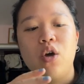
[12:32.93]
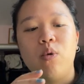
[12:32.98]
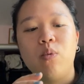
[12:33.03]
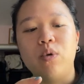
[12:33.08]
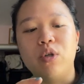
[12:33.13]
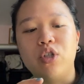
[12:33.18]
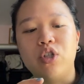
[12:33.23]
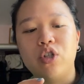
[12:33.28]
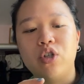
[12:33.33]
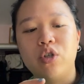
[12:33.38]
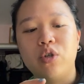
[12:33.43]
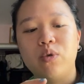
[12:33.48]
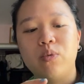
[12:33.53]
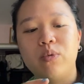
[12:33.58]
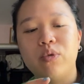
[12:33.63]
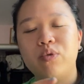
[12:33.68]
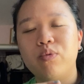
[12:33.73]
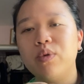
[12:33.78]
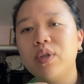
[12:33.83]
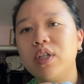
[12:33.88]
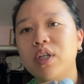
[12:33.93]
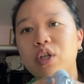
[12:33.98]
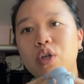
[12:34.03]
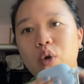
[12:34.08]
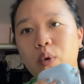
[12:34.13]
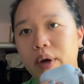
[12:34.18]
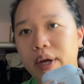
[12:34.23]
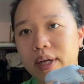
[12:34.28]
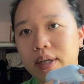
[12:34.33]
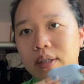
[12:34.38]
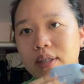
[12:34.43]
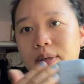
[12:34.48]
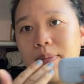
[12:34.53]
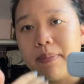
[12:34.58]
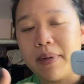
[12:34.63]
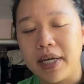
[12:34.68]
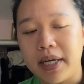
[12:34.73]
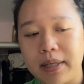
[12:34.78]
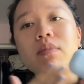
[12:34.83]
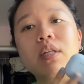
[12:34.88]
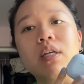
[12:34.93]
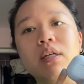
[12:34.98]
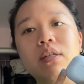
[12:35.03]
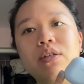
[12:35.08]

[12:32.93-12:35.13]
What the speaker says: which was really annoying to me.